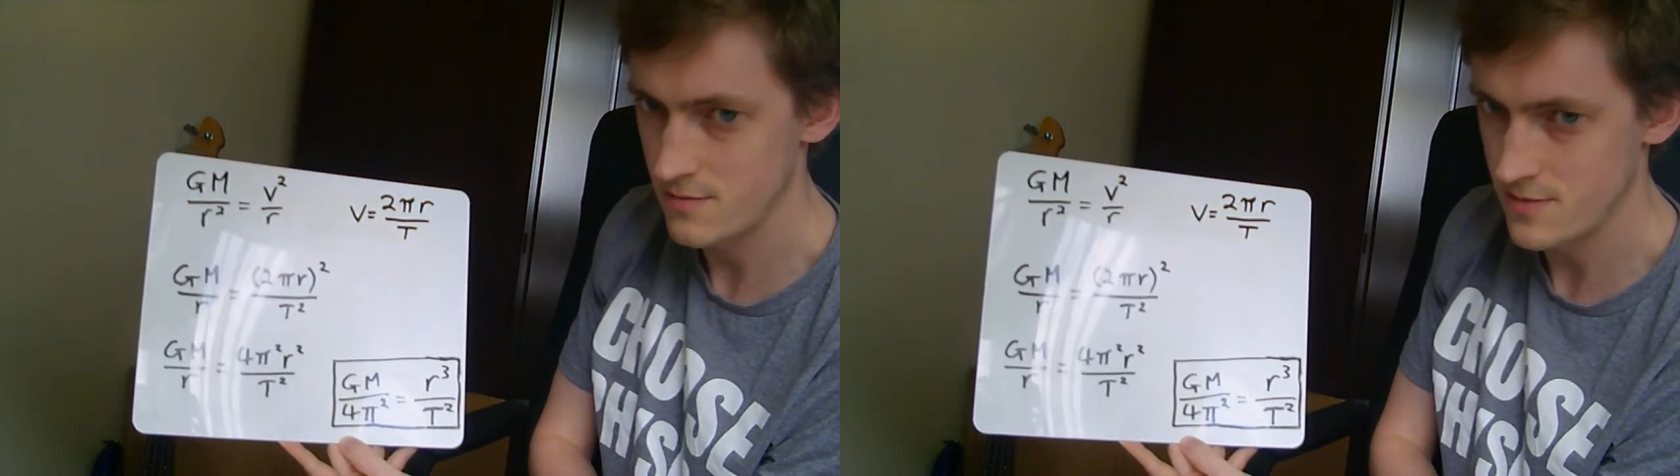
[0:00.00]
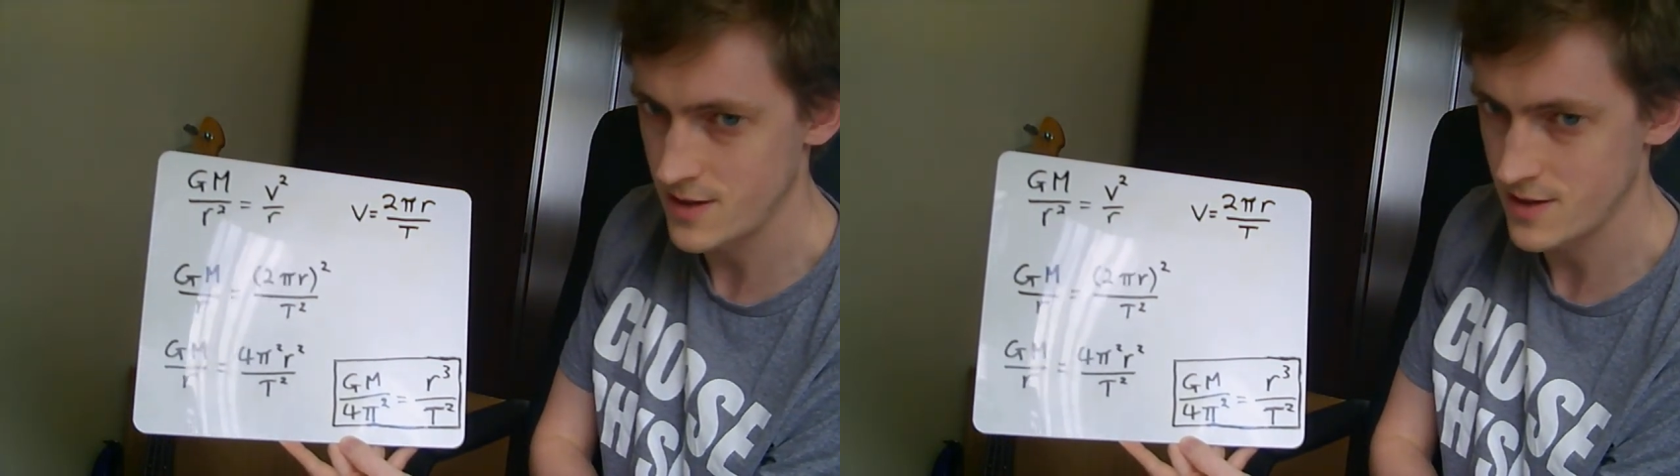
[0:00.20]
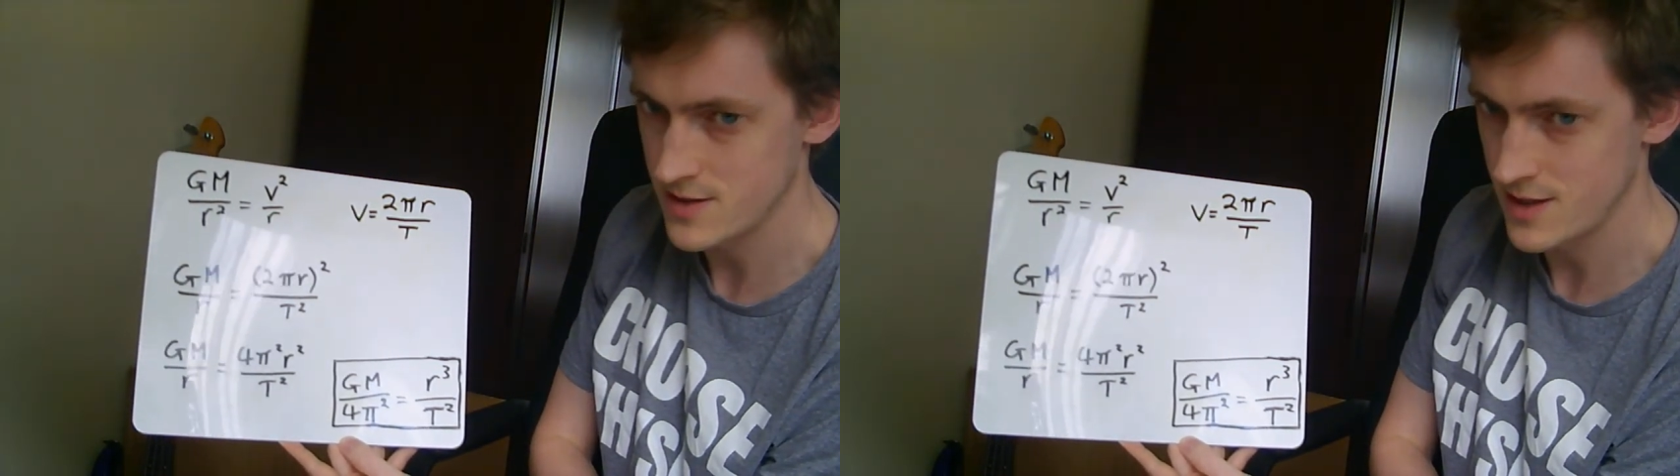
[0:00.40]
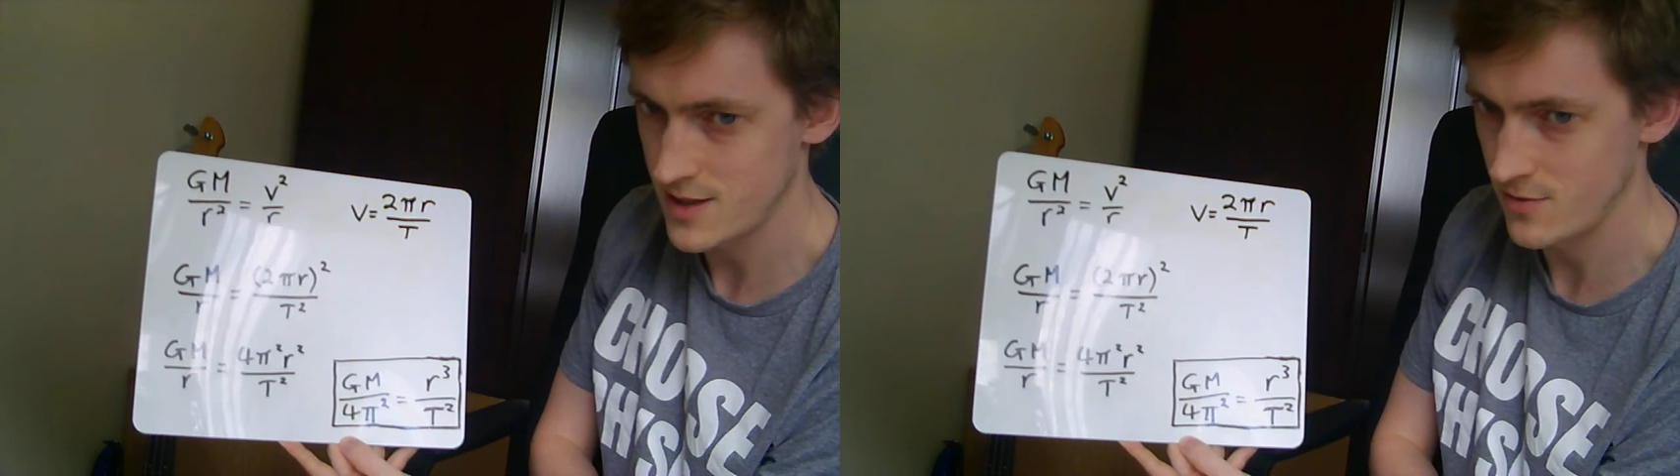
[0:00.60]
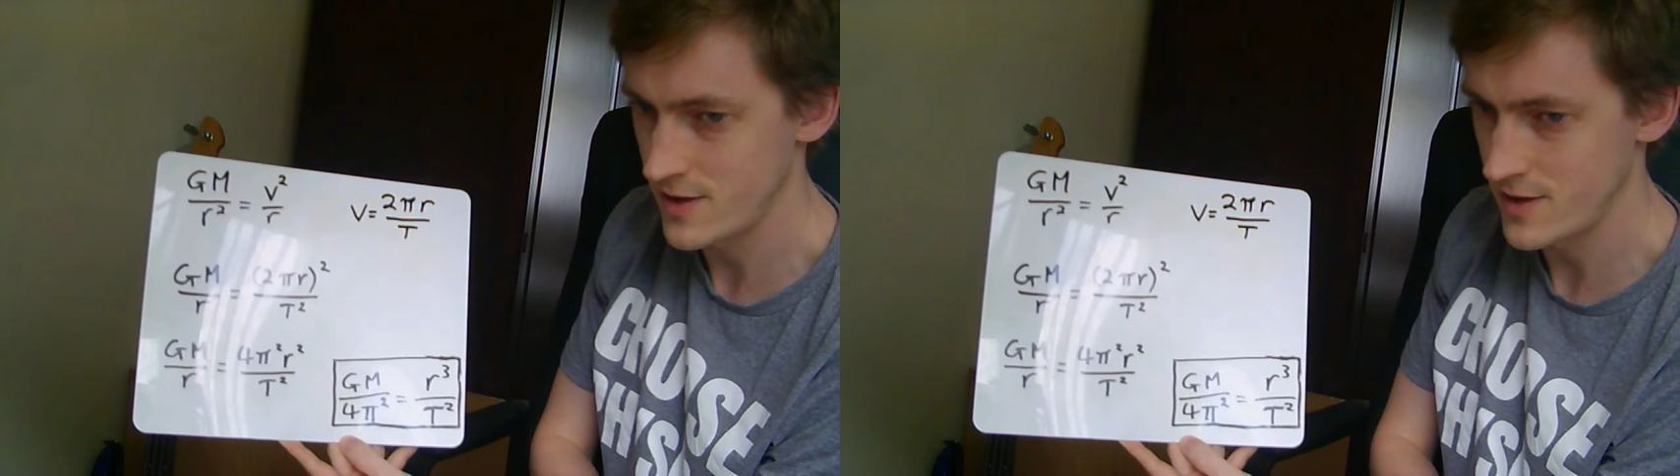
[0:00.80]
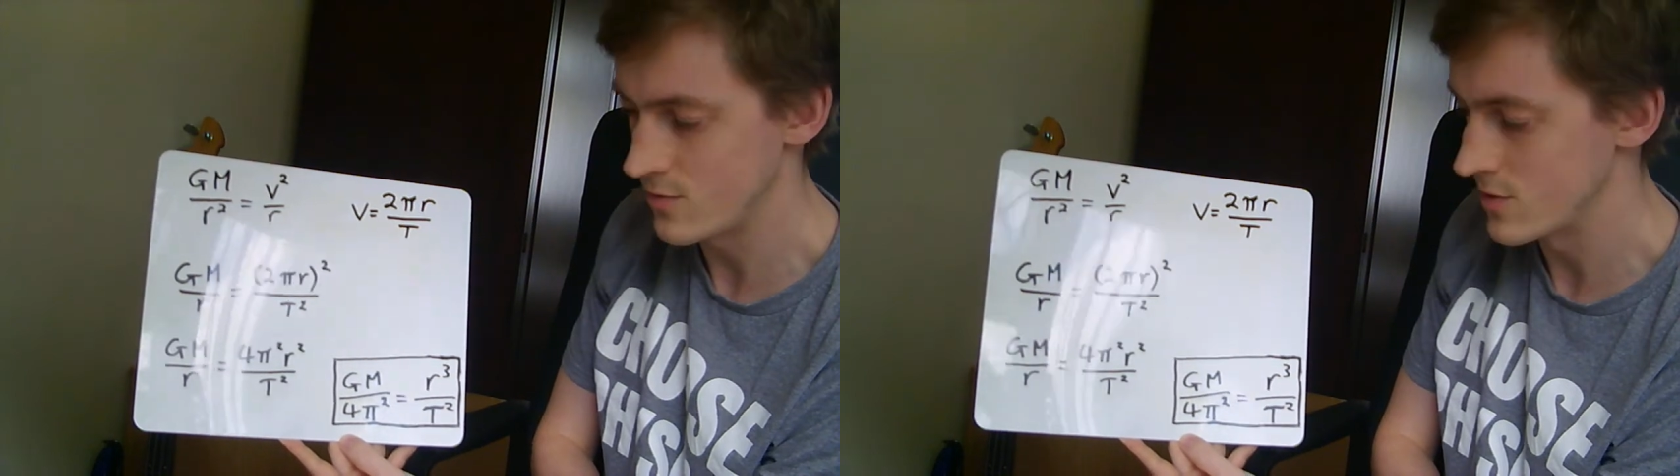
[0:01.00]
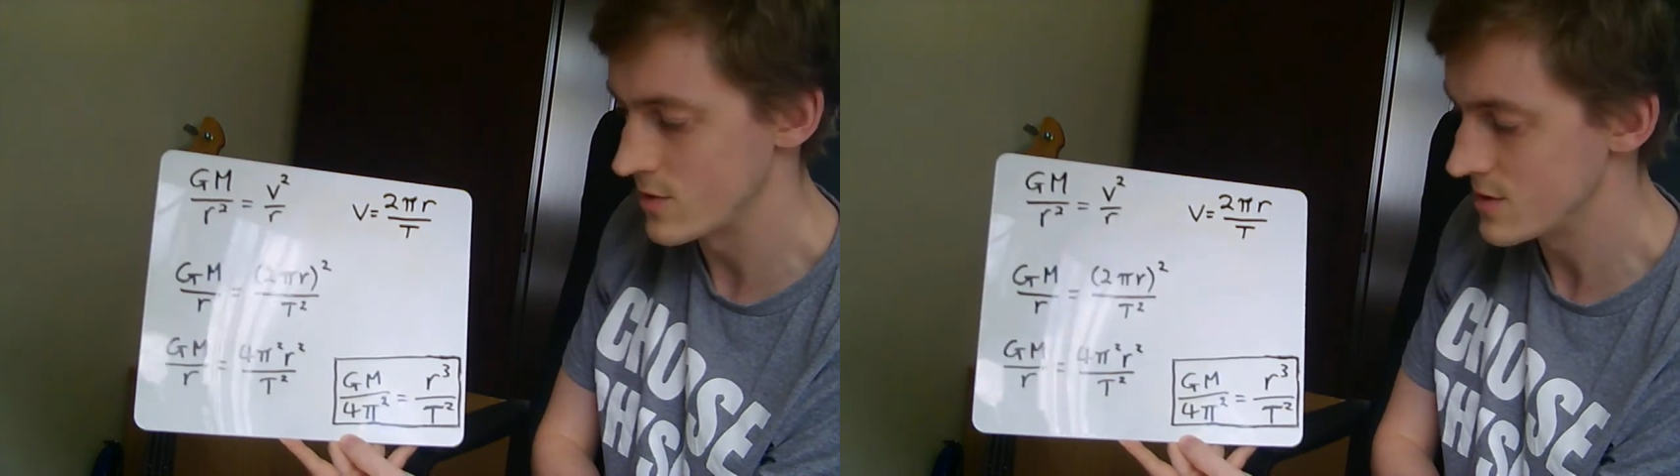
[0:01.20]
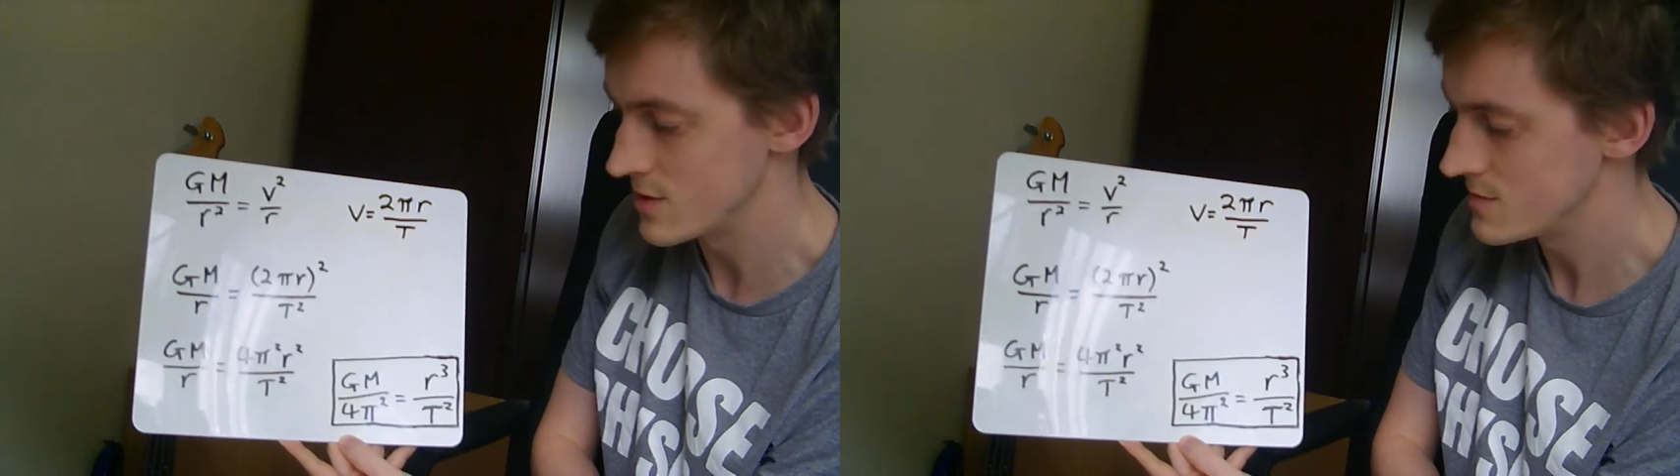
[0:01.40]
That's how that
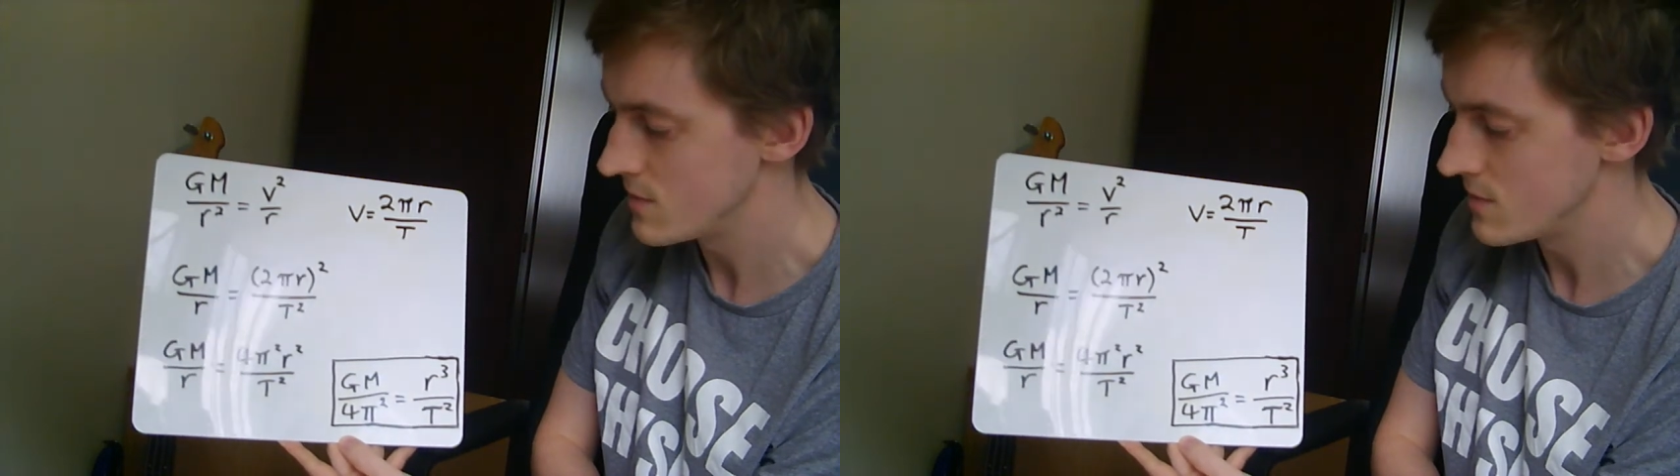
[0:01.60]
works.